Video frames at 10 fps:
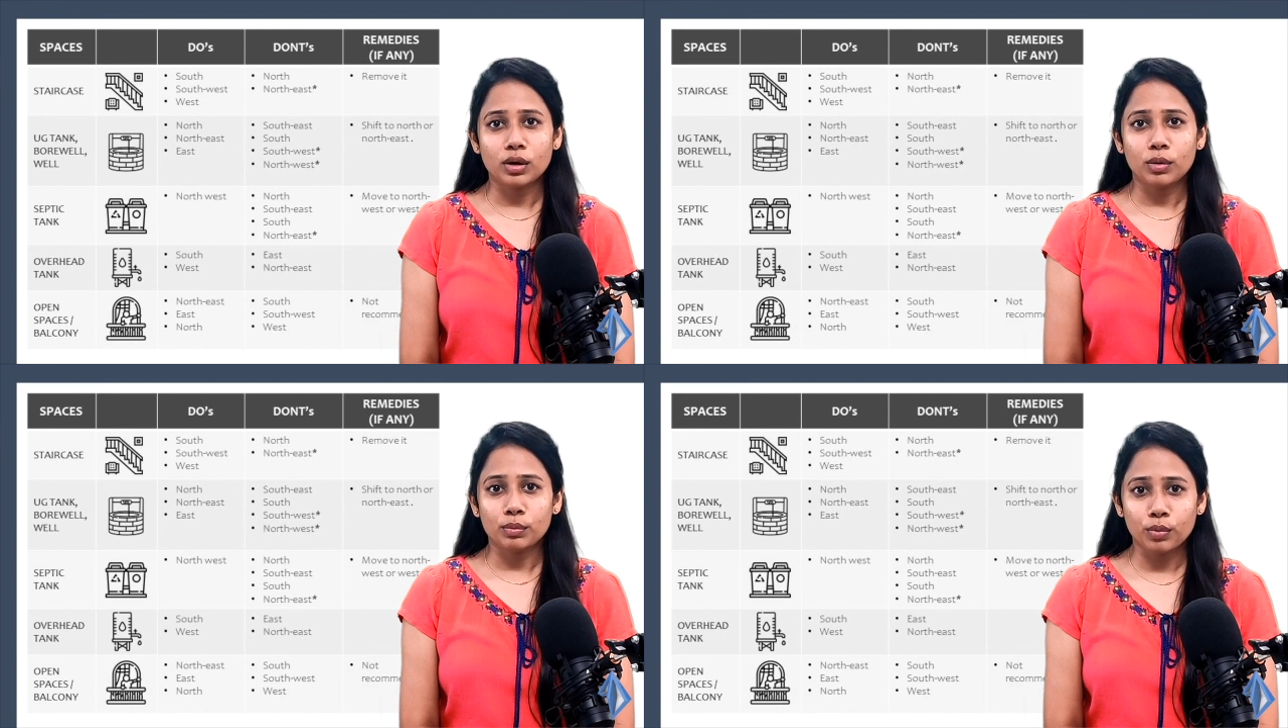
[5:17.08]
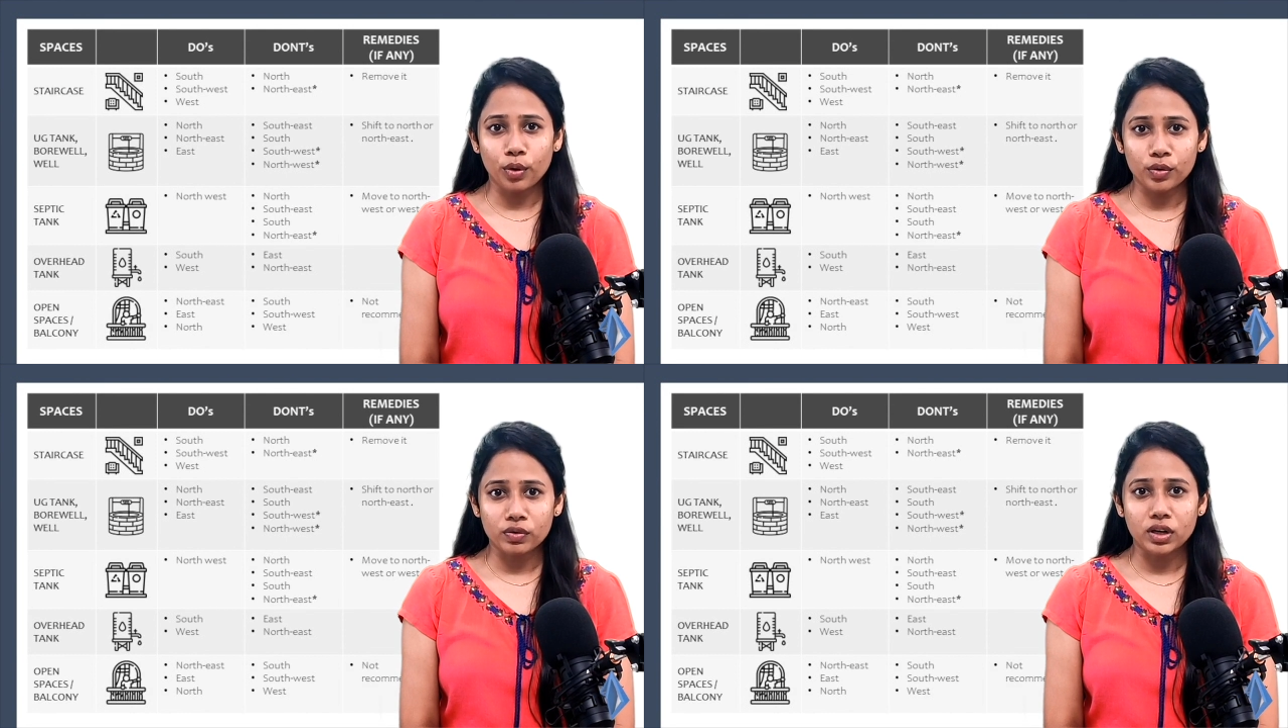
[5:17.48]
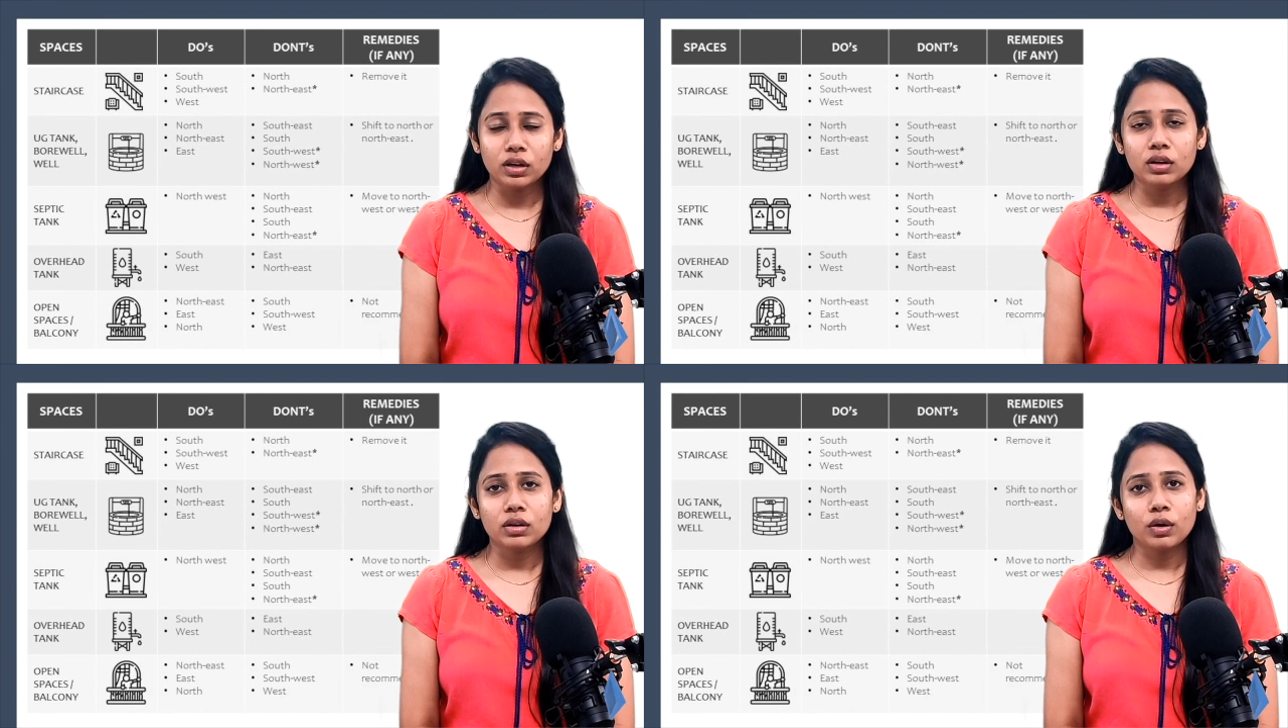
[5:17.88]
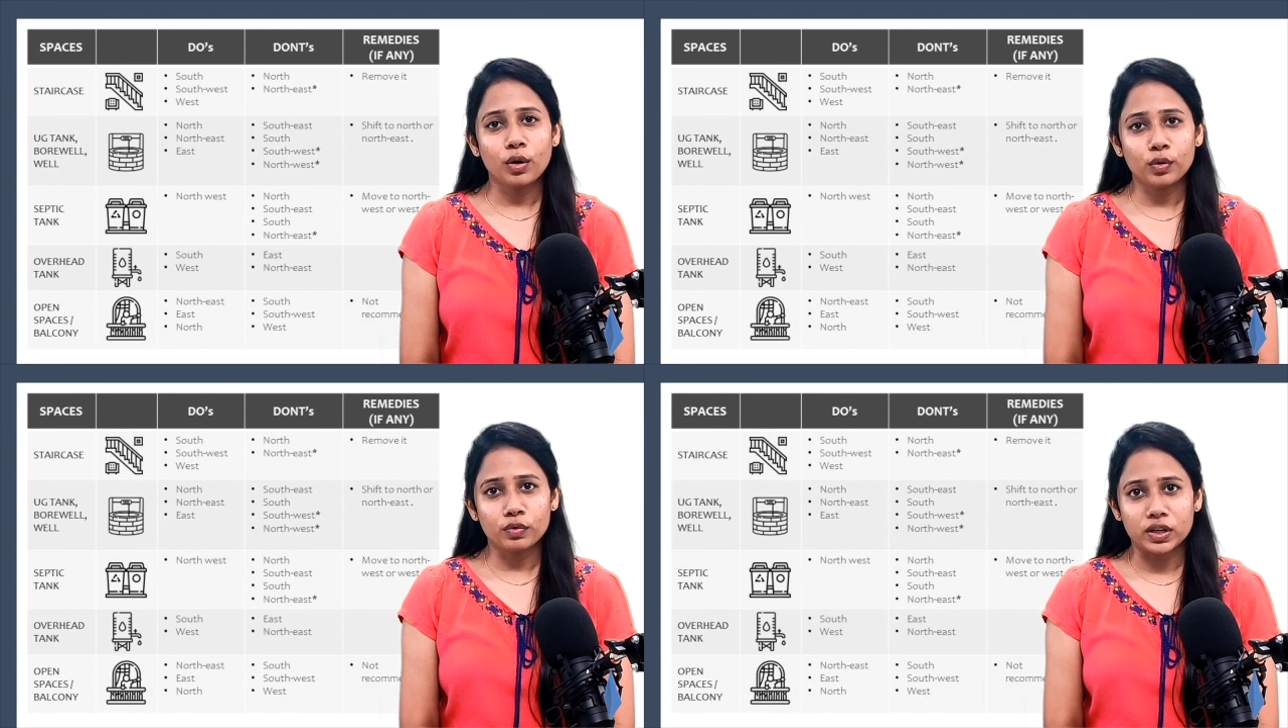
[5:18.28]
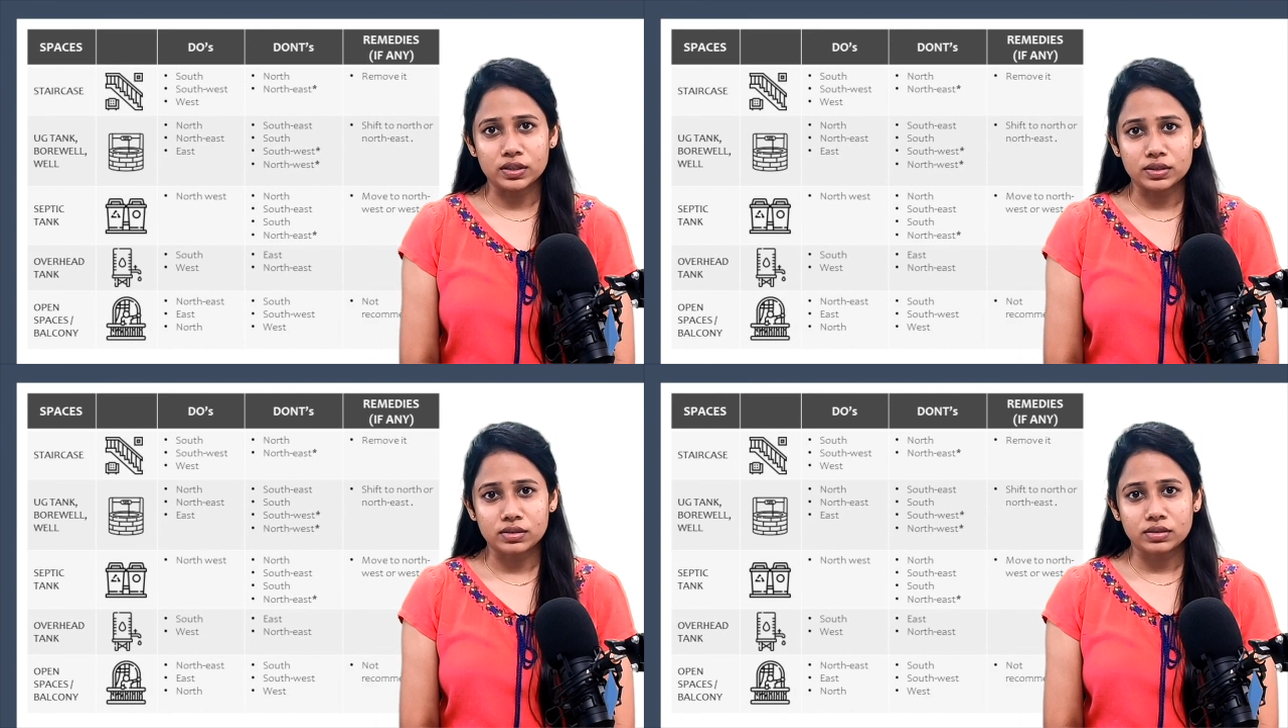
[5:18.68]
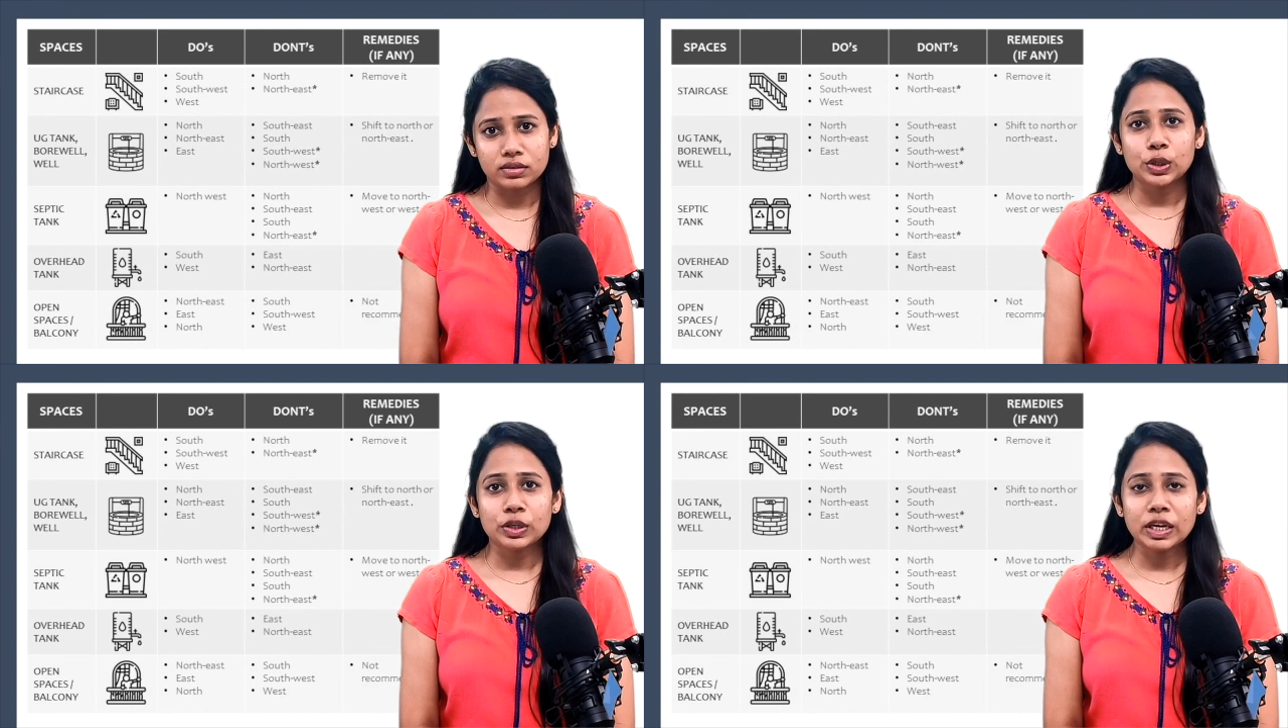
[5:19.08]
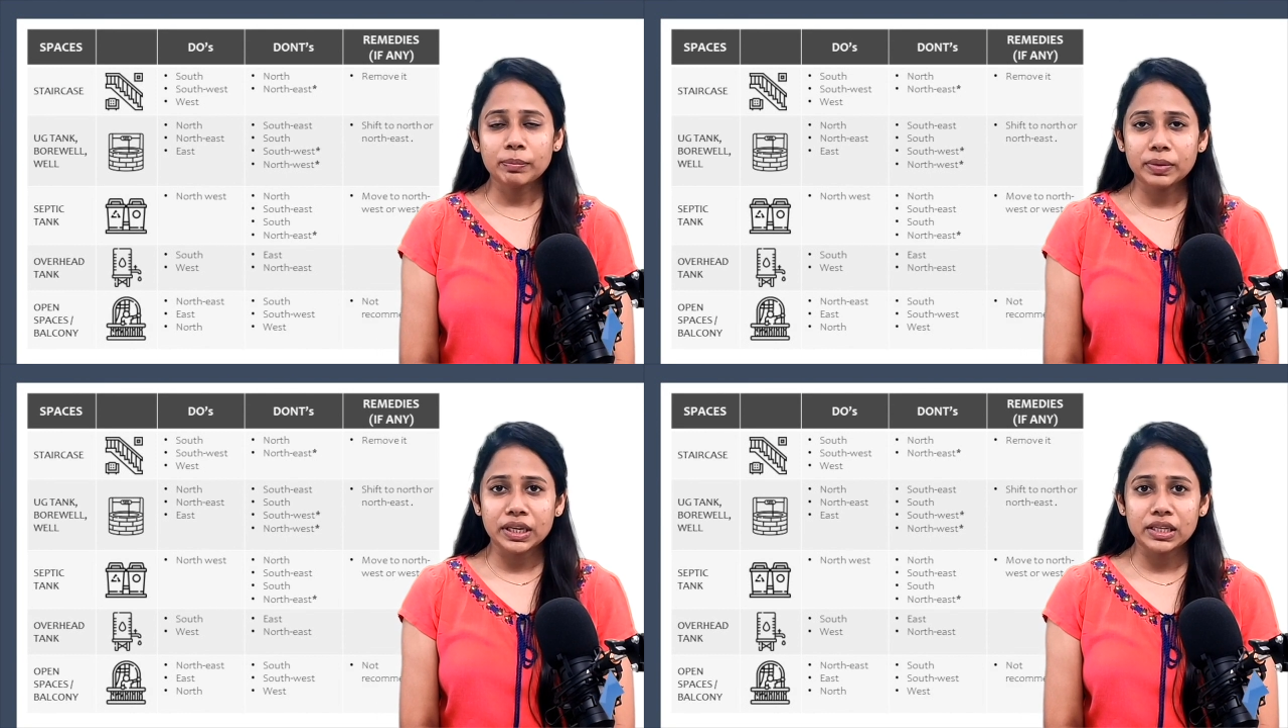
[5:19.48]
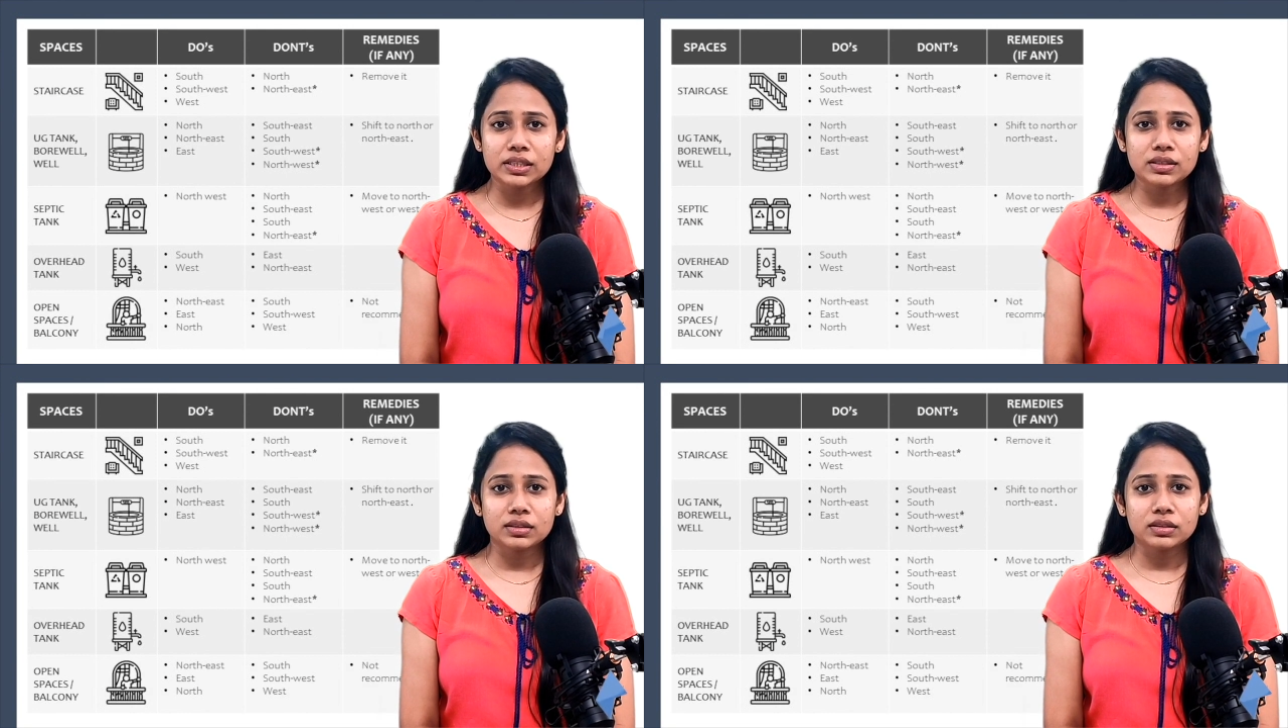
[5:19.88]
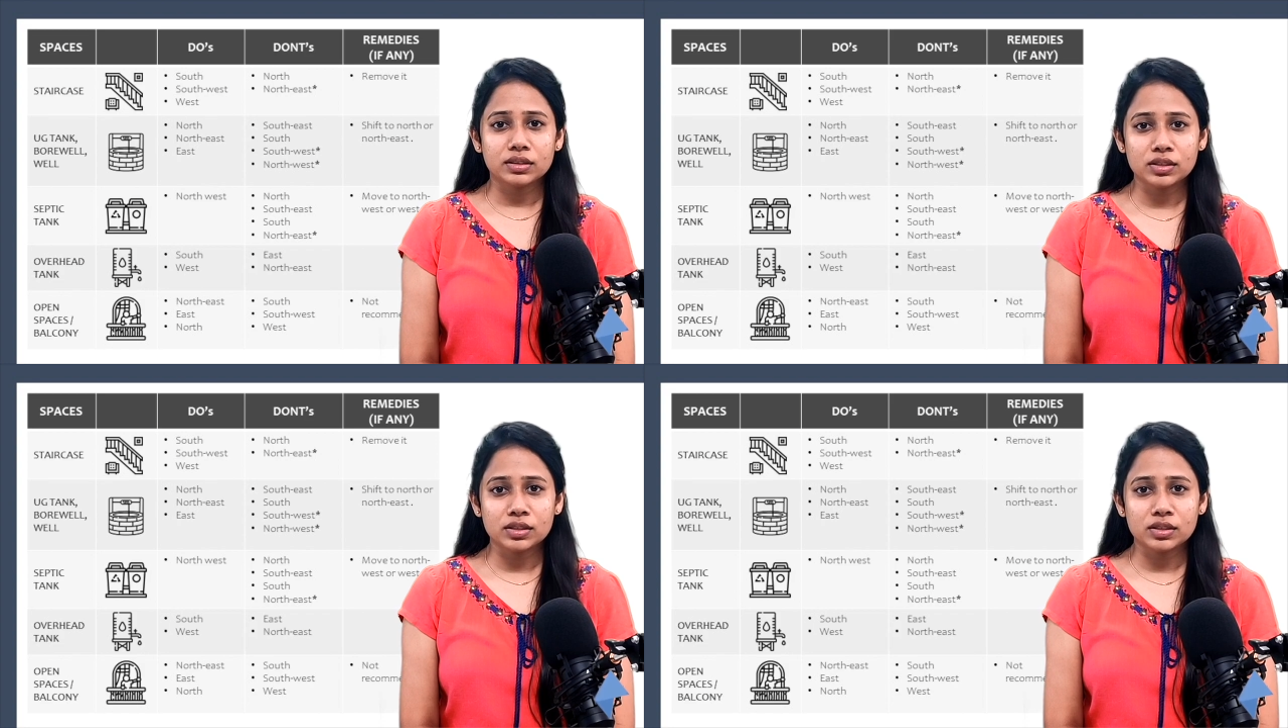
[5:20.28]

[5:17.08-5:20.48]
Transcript: borewell or wells. You can place these